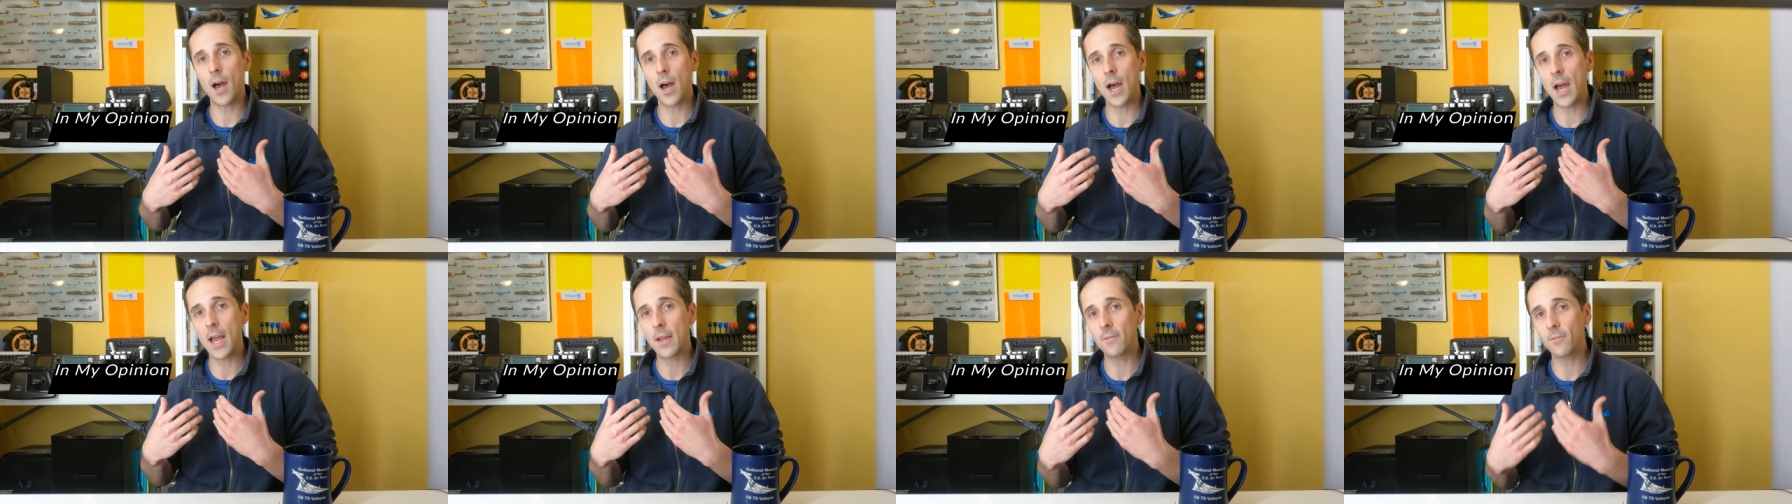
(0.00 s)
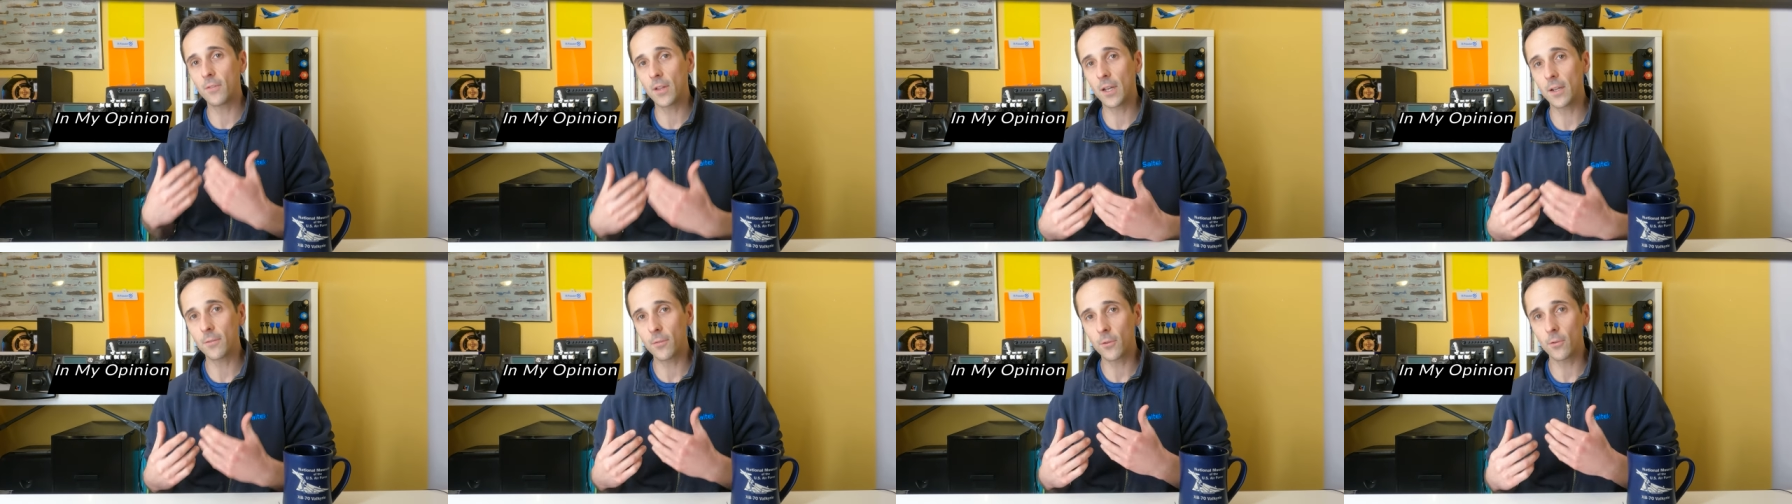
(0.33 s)
I
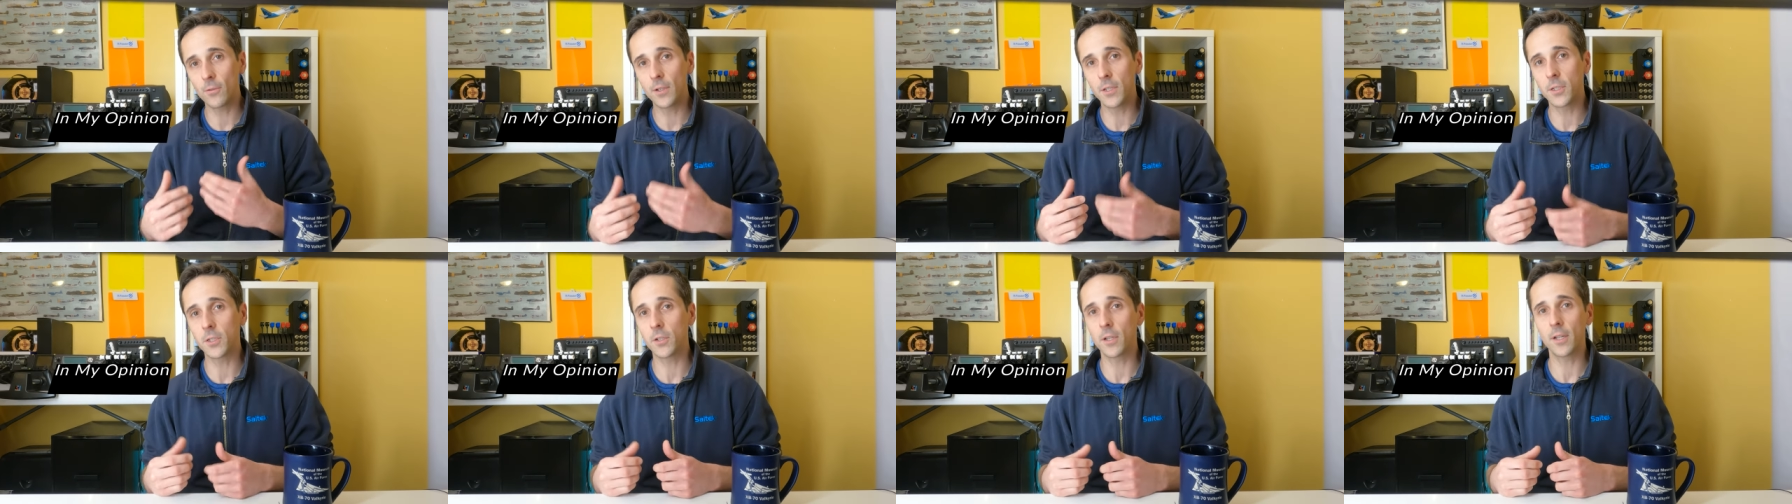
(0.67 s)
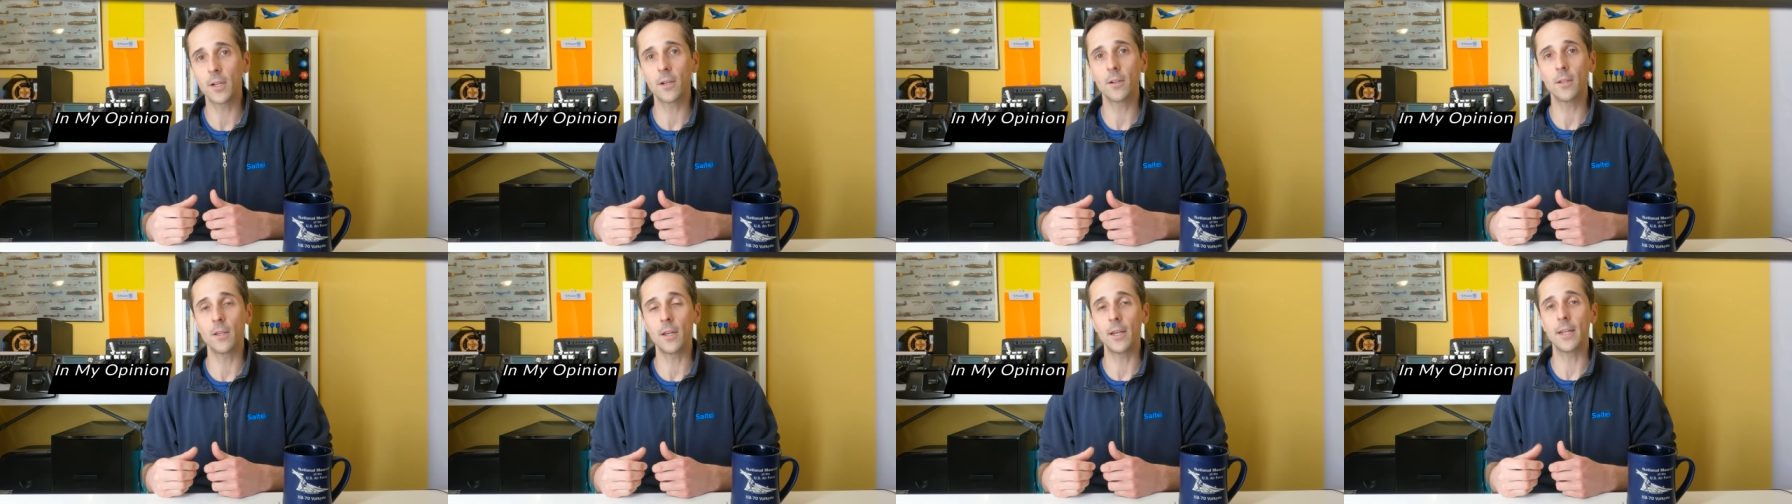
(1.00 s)
fly for a regional
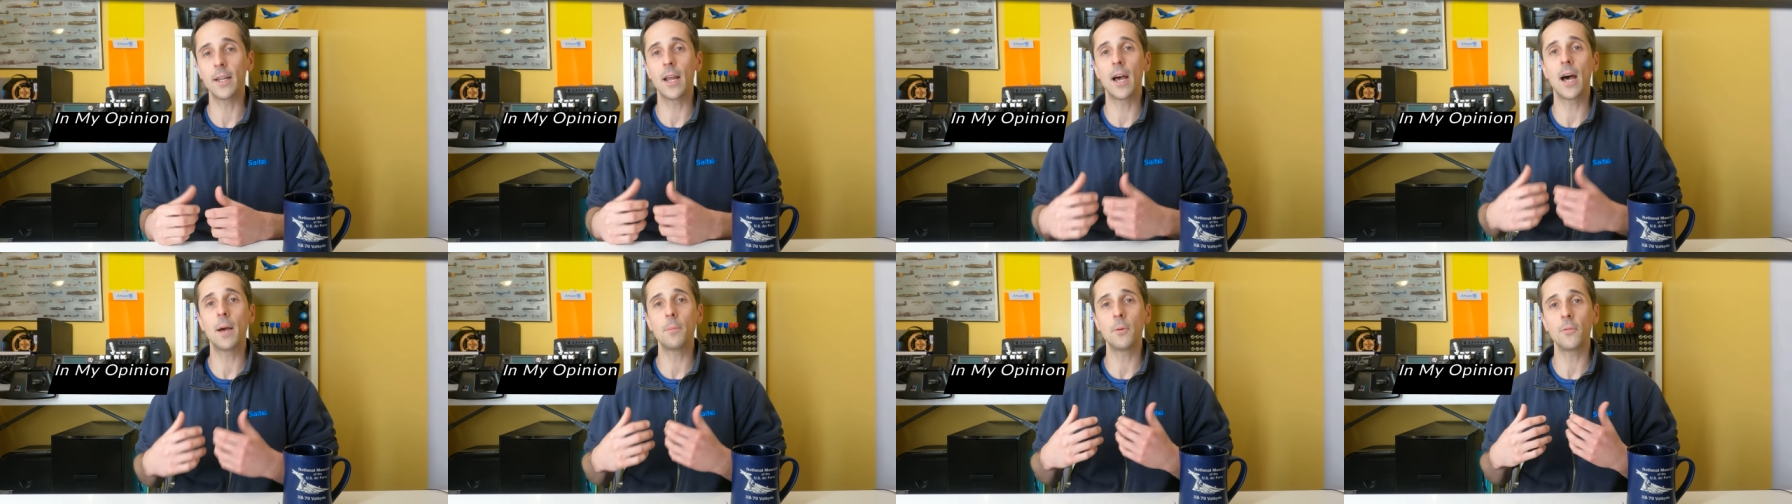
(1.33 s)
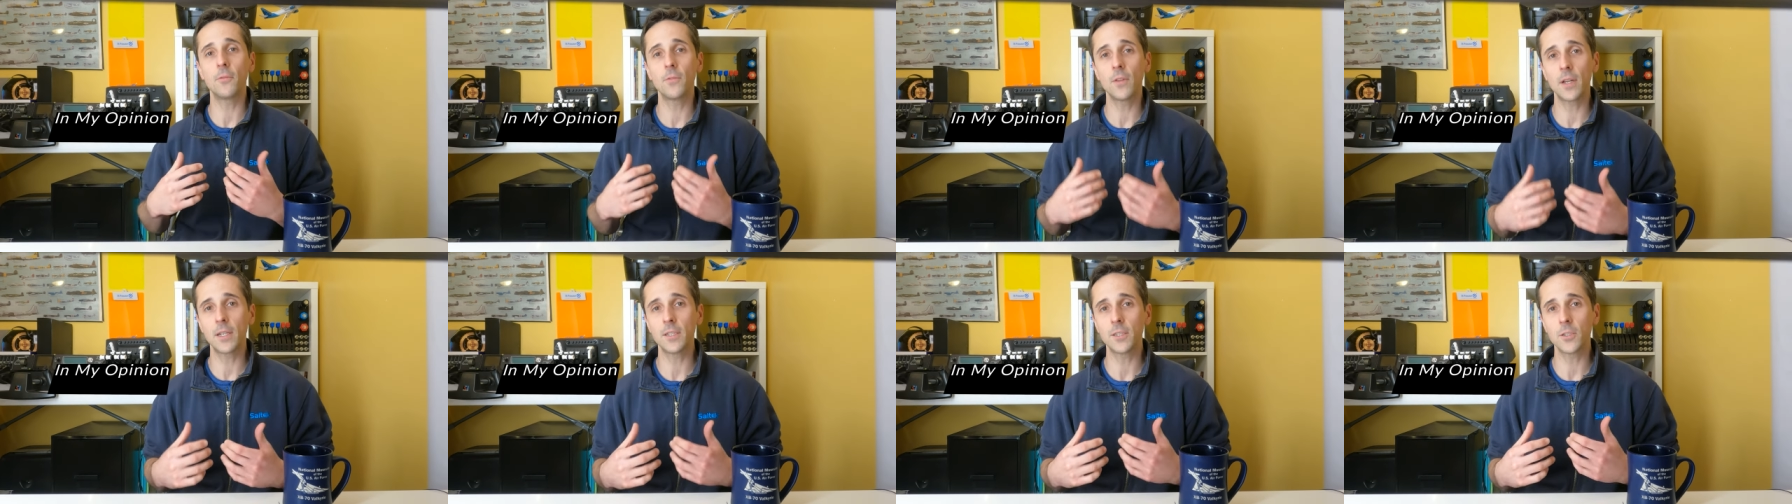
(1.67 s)
airline. I'm a
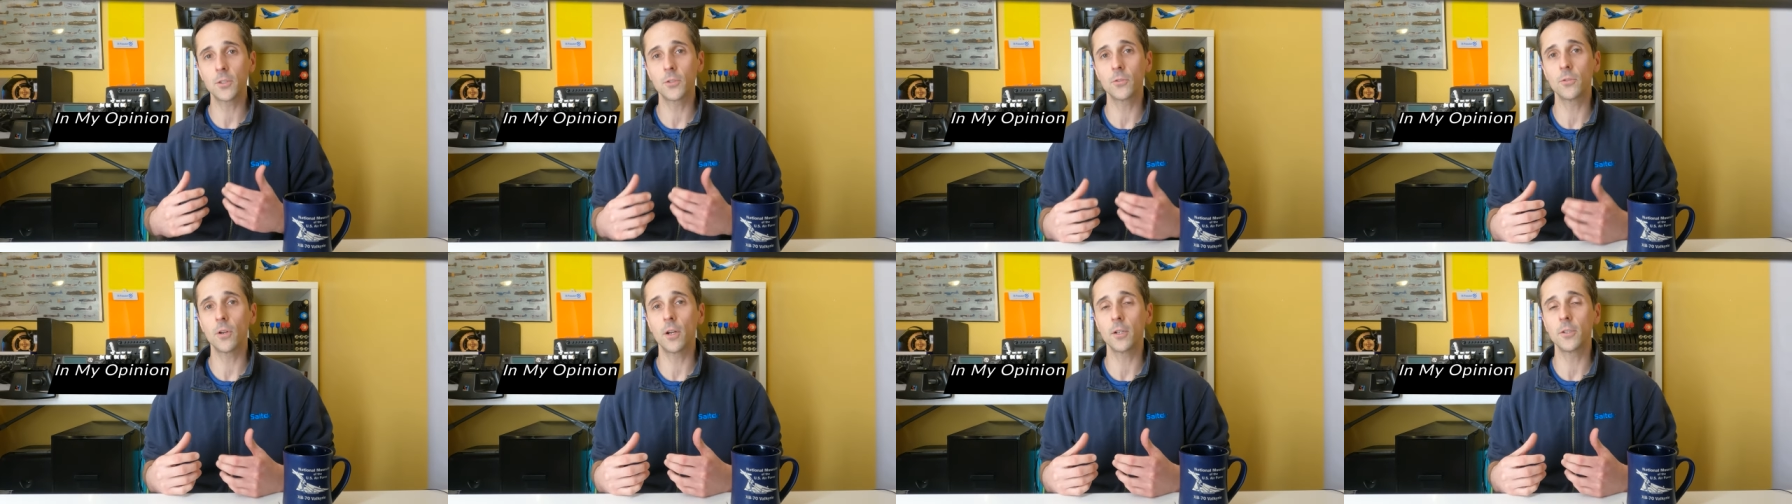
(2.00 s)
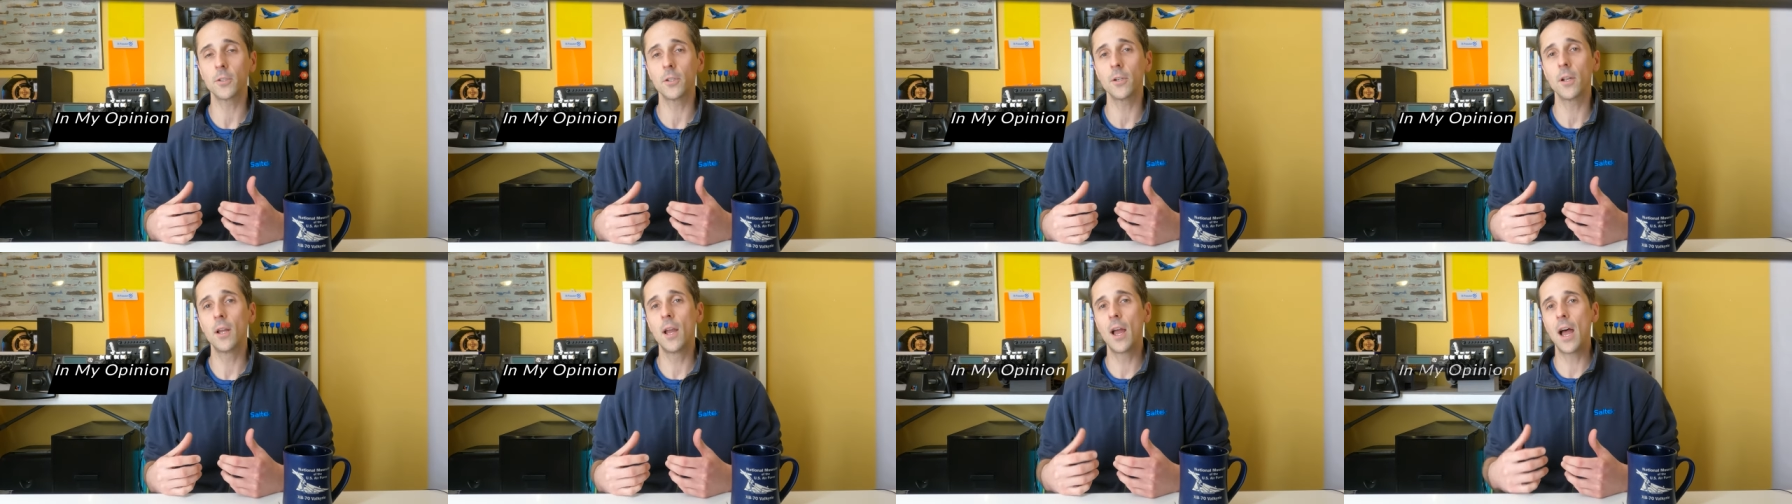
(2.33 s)
flight
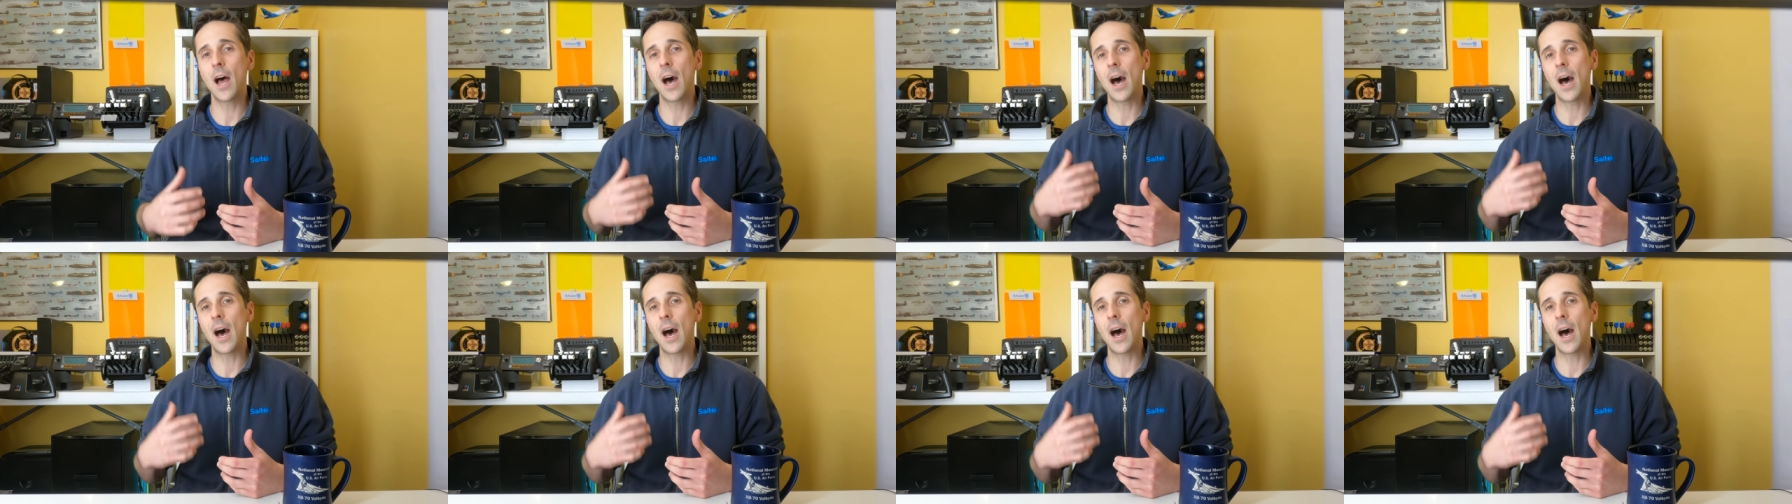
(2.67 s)
instructor.